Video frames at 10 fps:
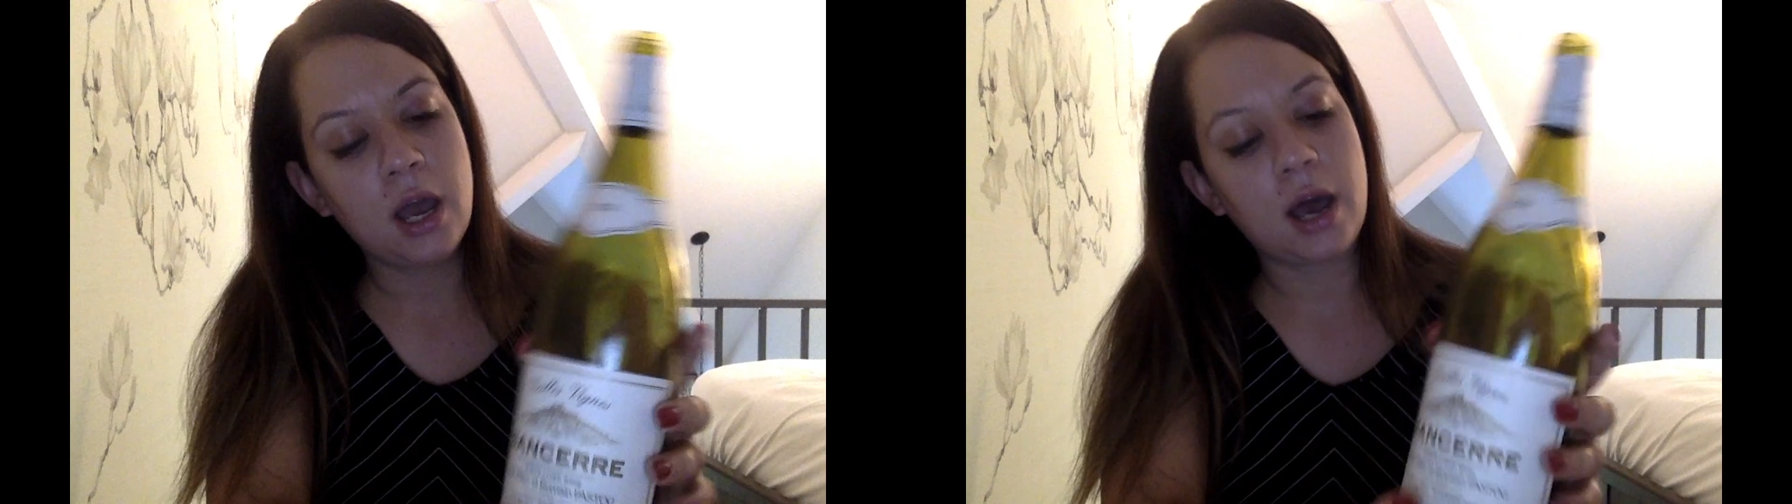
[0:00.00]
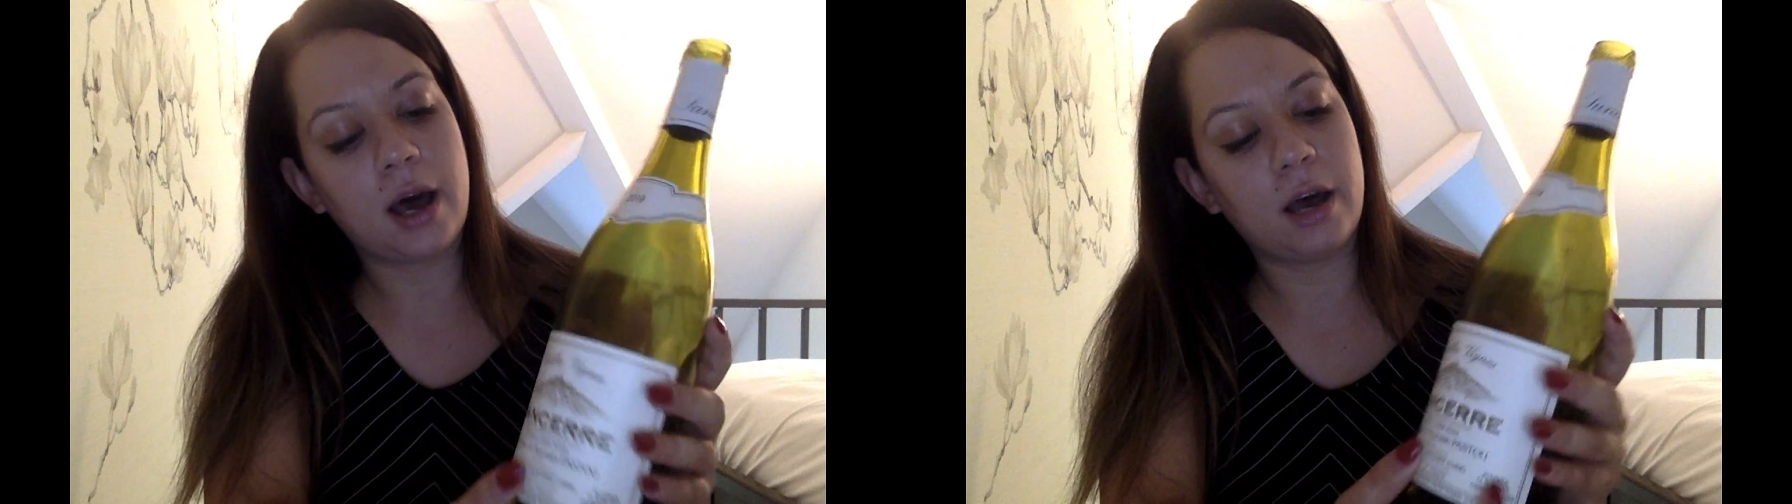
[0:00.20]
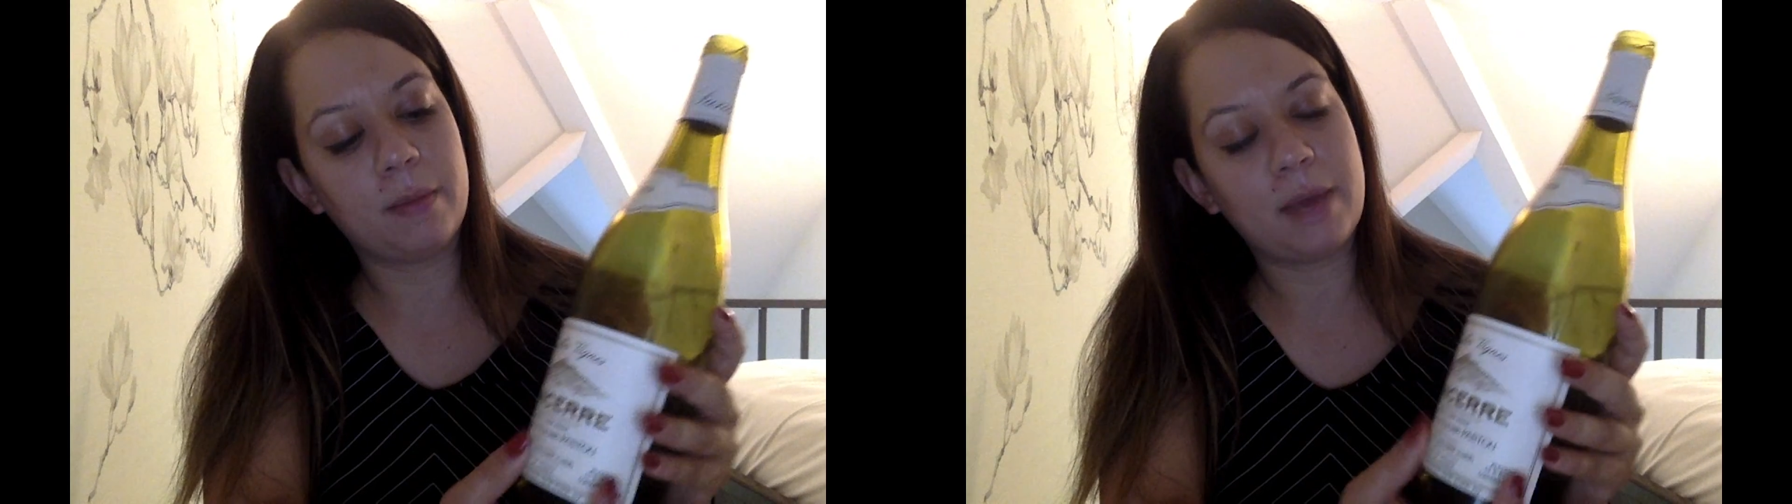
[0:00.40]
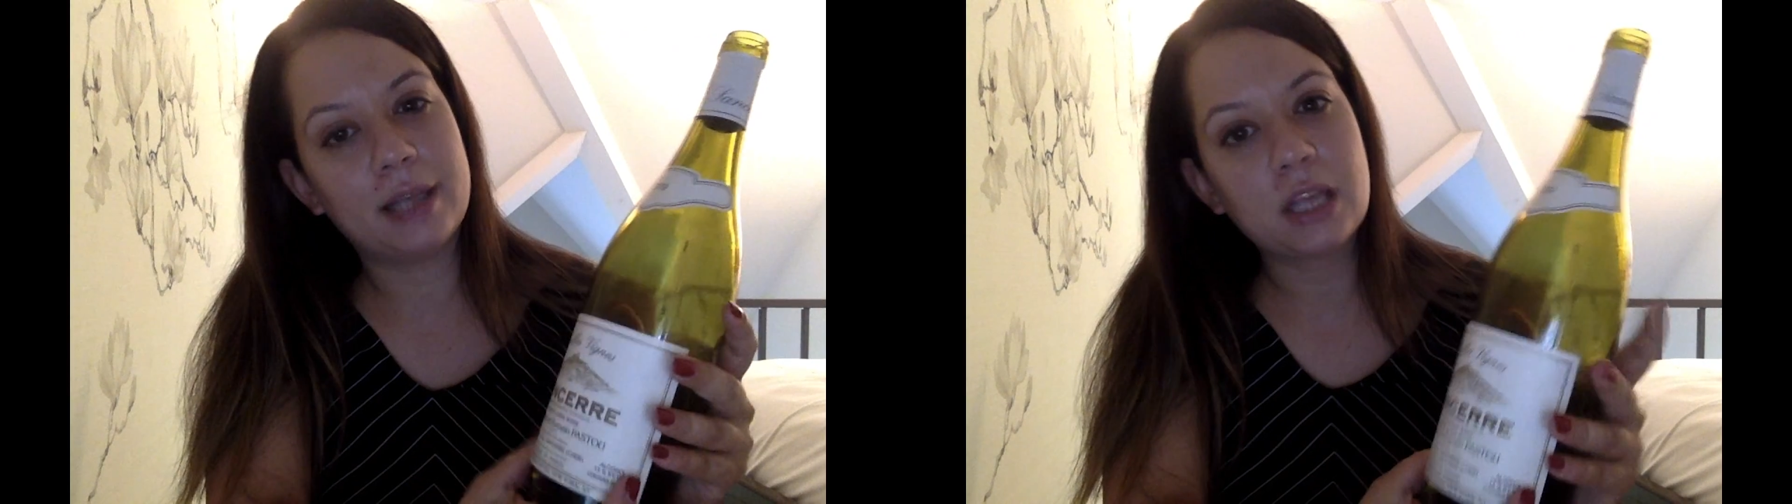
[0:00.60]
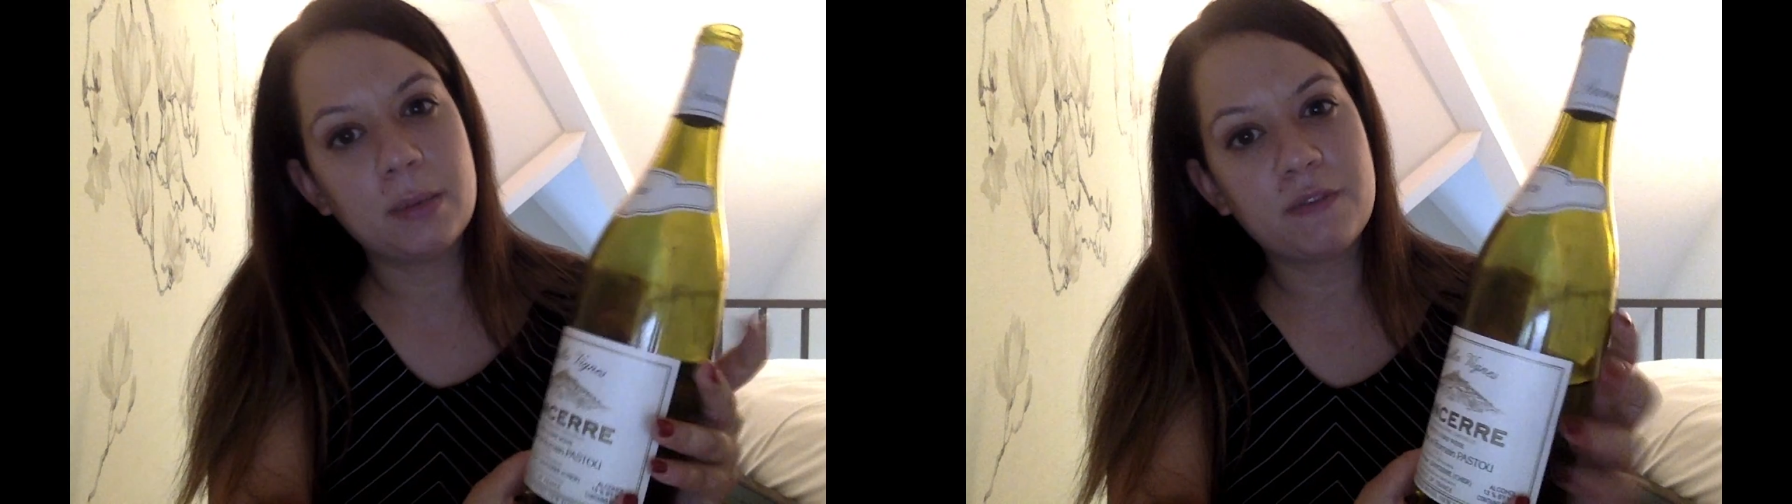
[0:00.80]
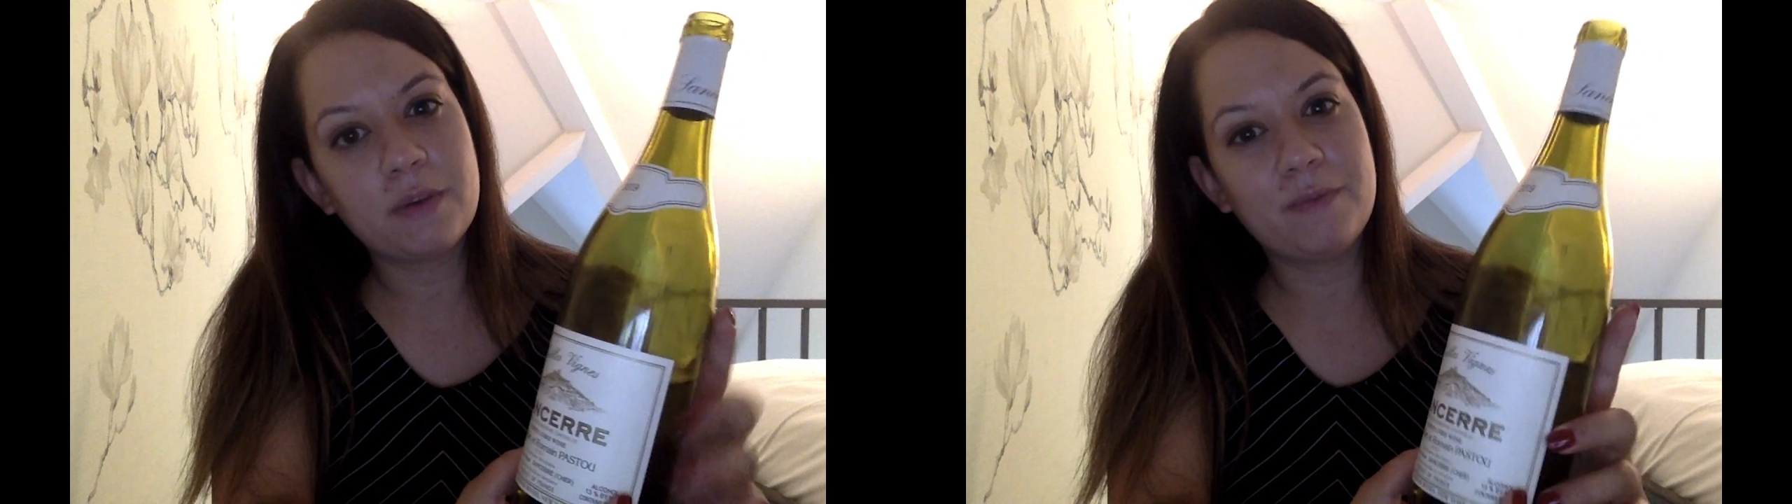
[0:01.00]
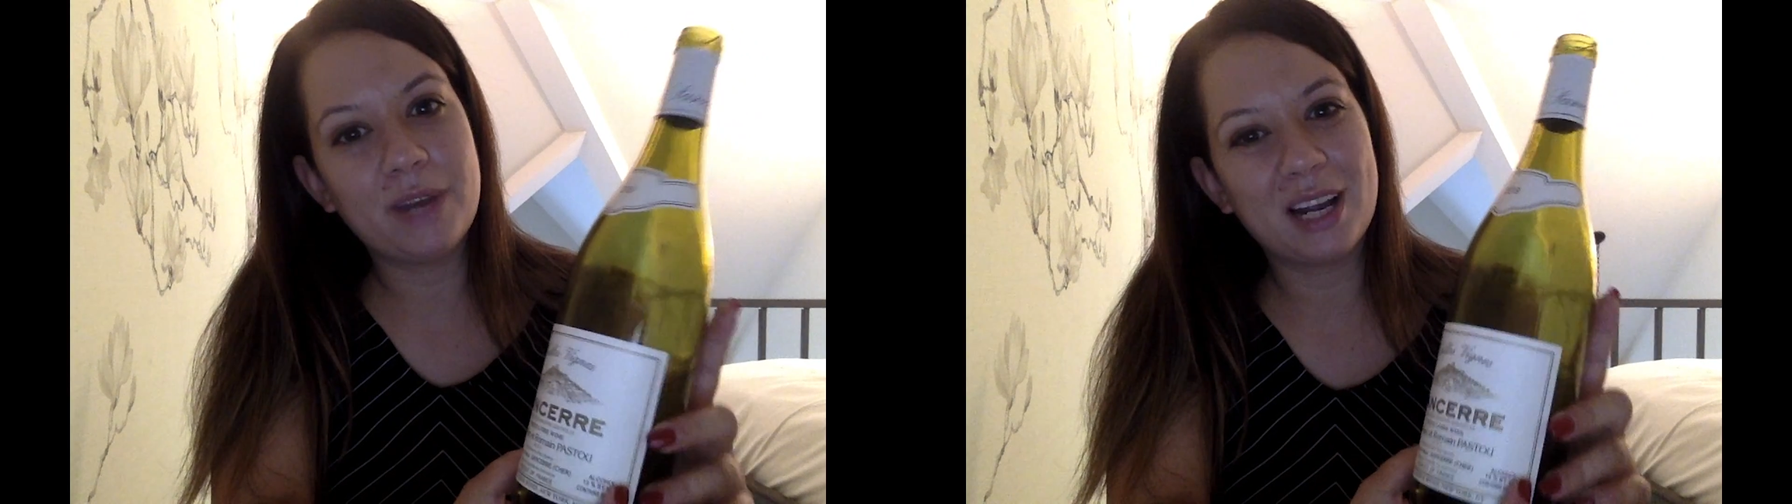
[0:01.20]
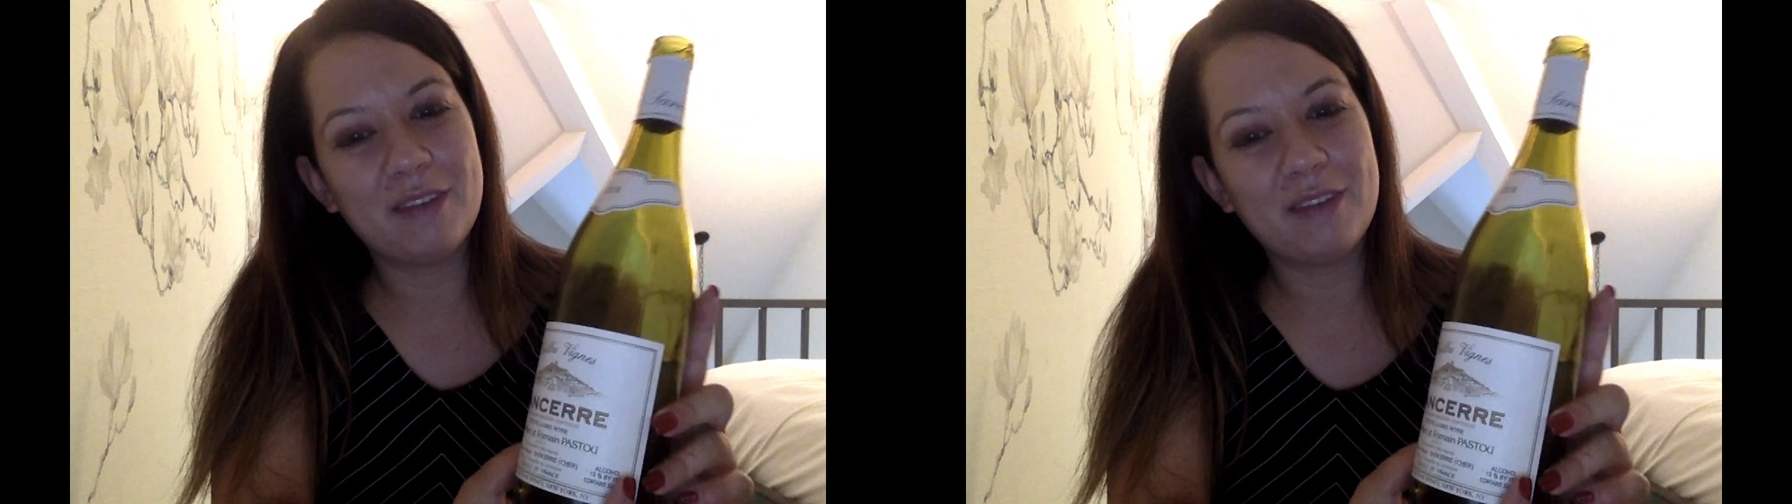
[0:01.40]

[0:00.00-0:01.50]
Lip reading: and it's coming from very,